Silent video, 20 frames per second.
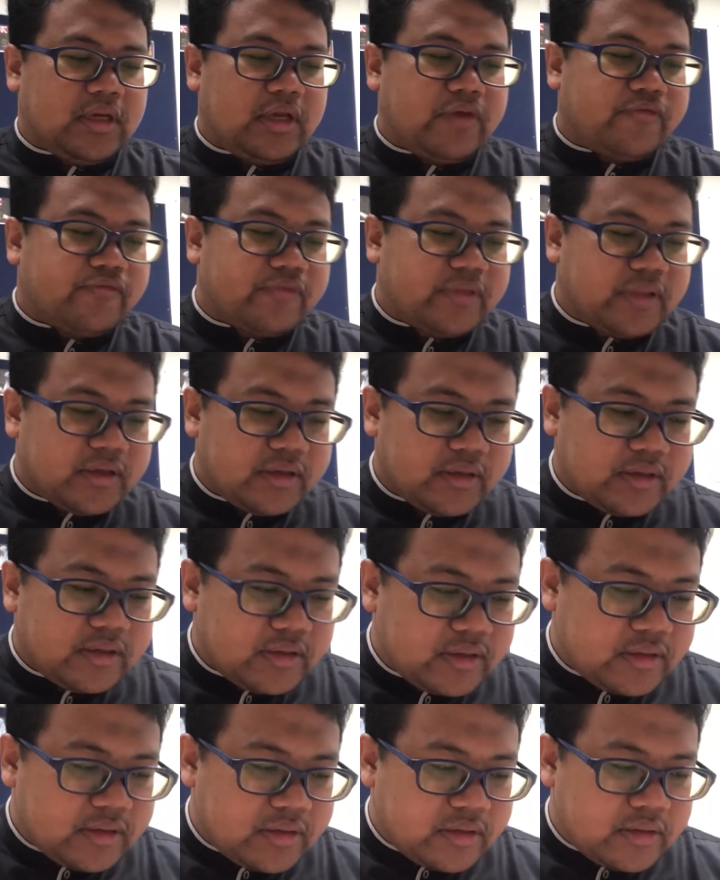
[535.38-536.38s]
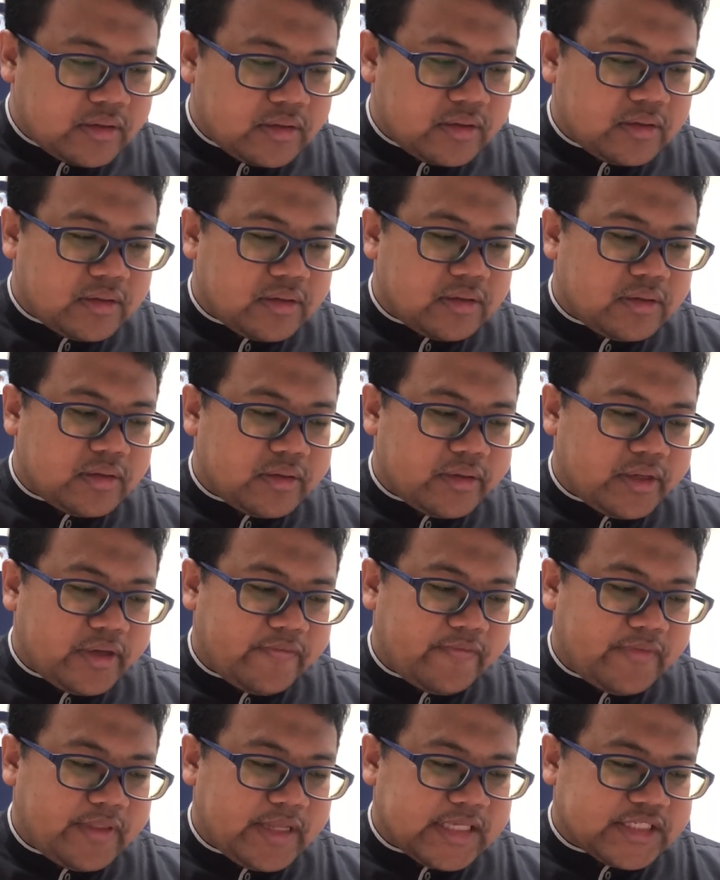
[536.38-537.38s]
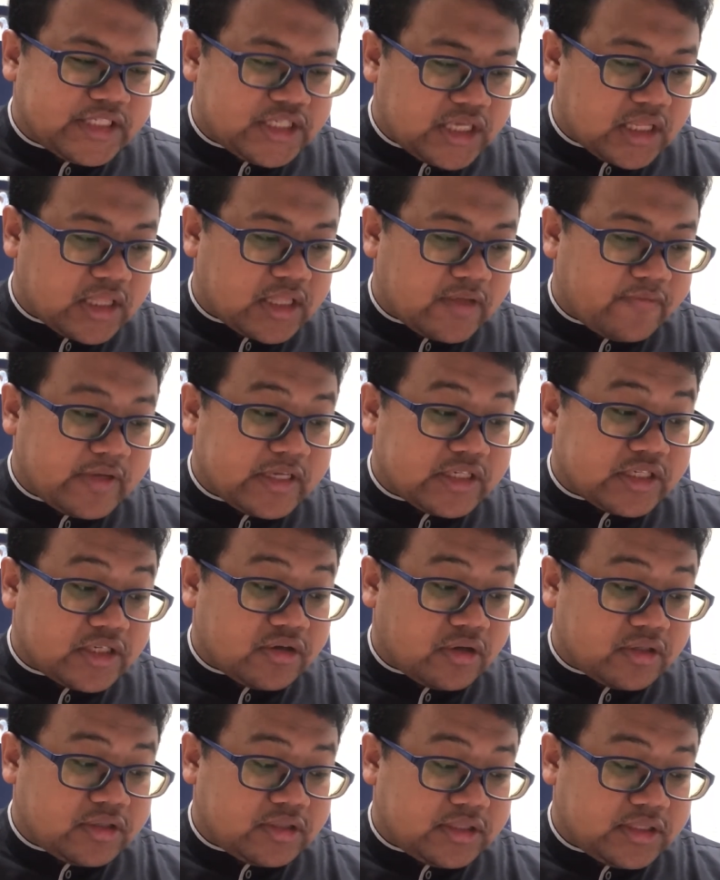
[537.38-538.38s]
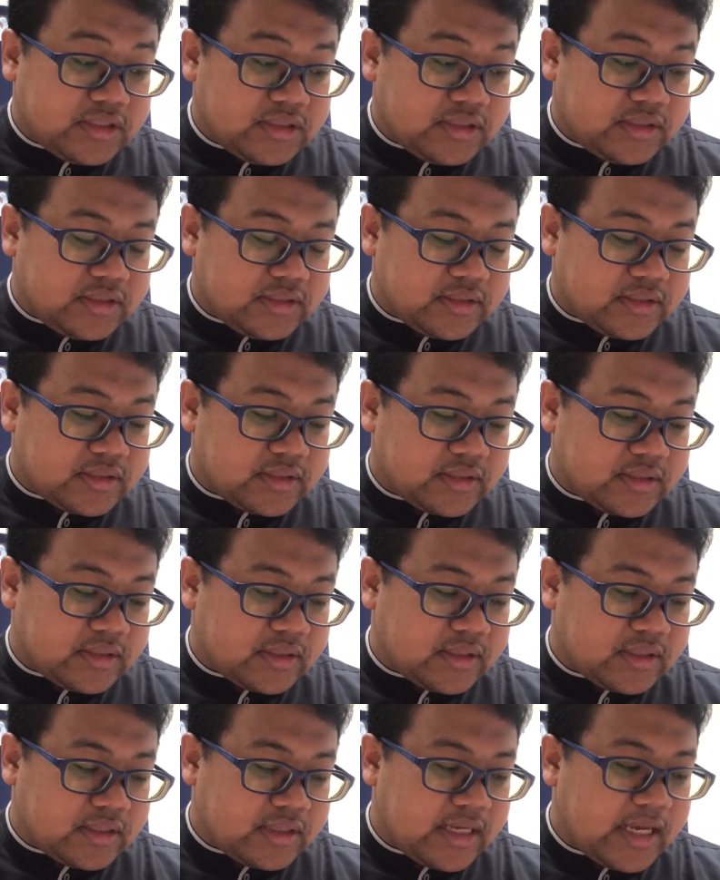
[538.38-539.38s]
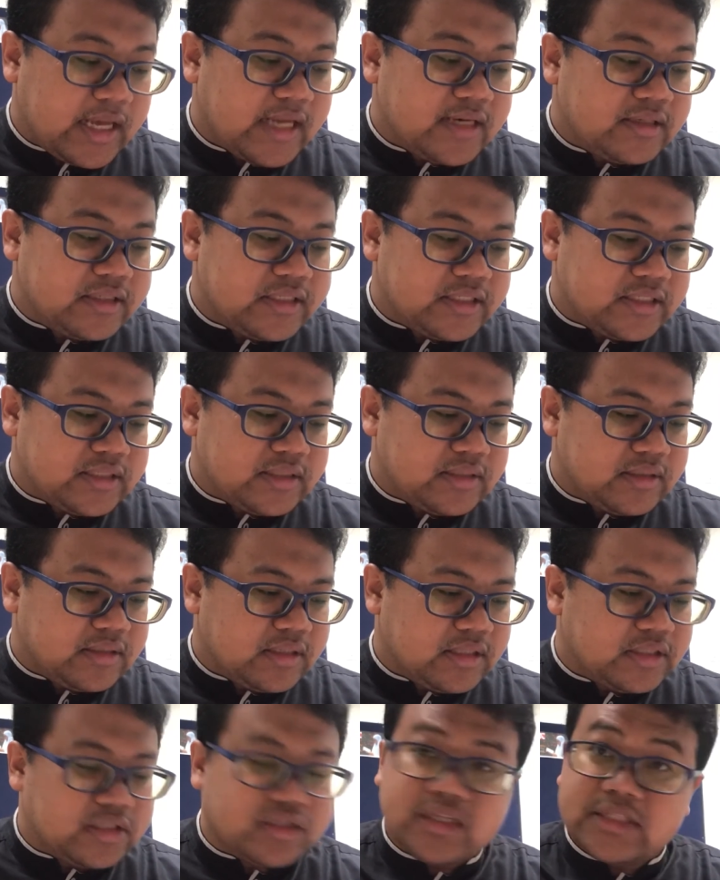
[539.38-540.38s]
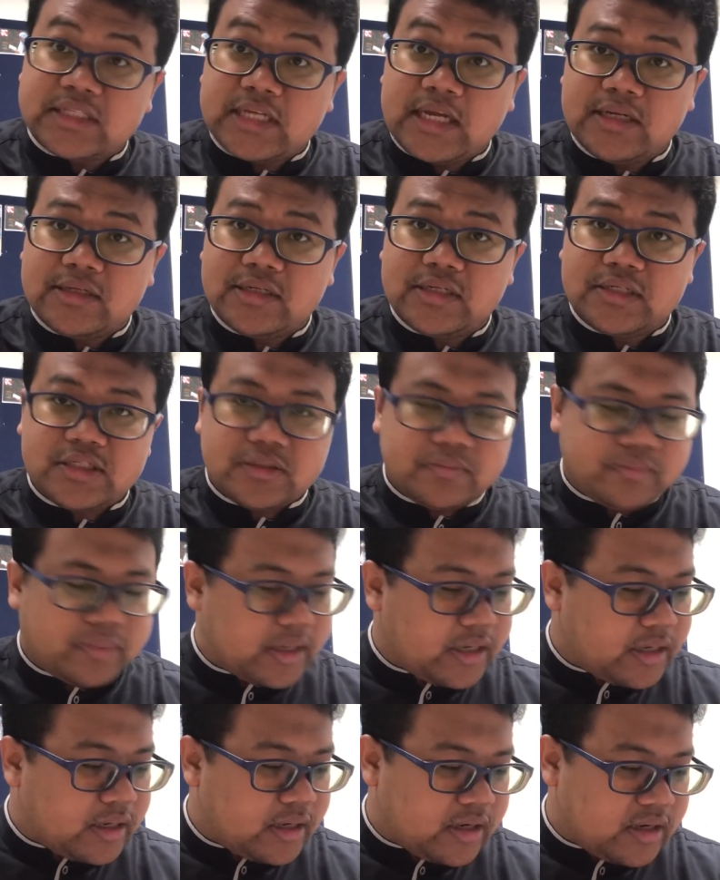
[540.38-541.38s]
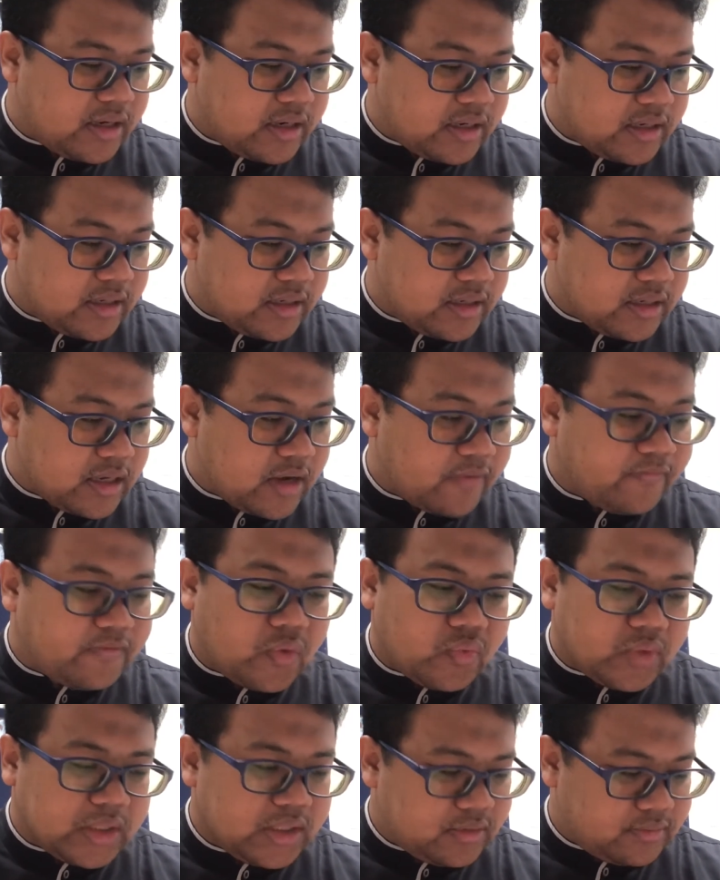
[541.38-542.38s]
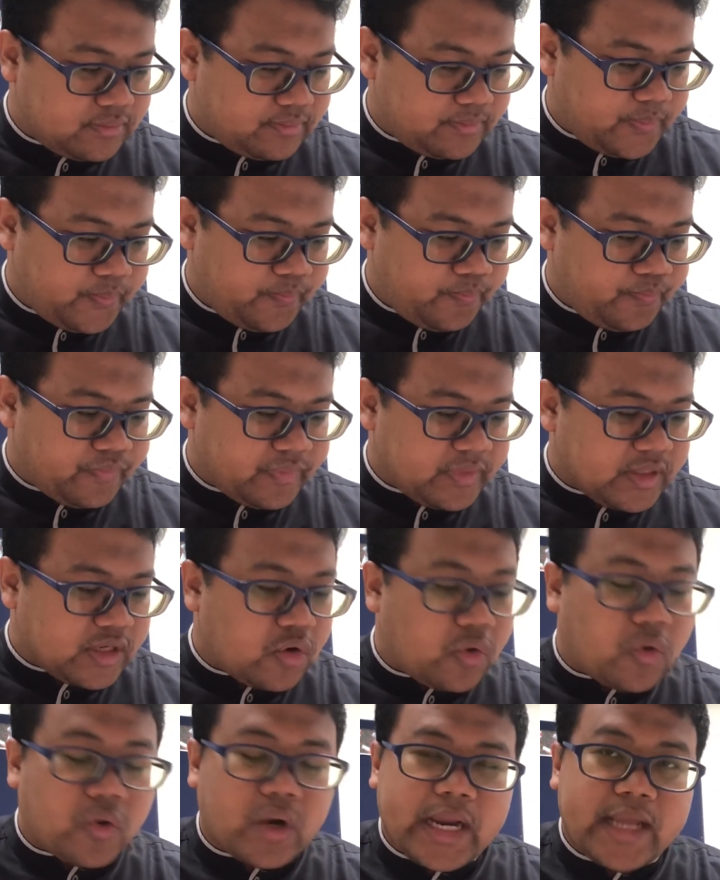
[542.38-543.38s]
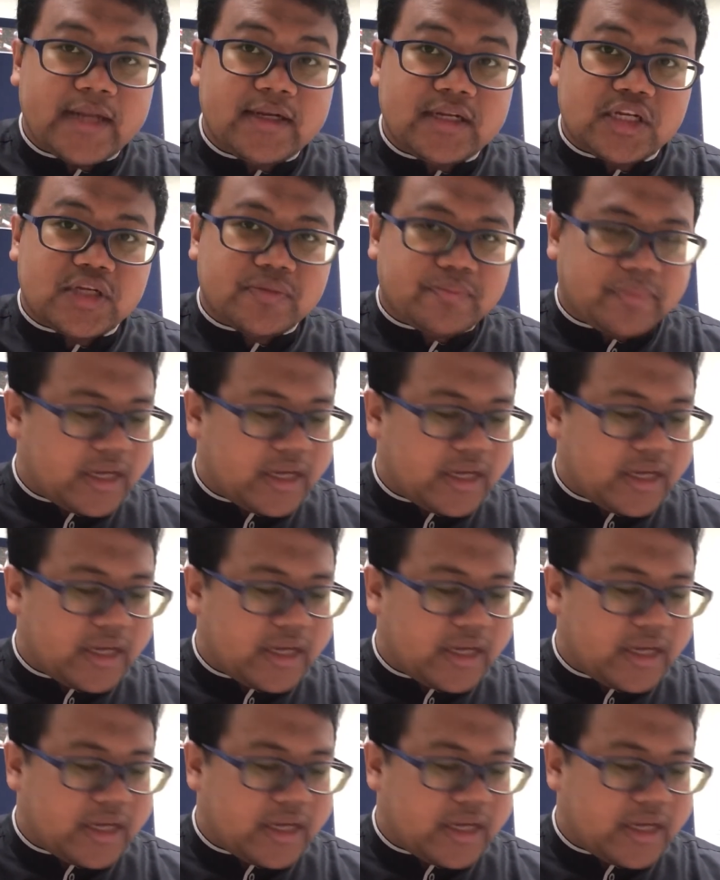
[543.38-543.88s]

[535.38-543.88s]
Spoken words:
the adjective is not ended by a vowel or ended by a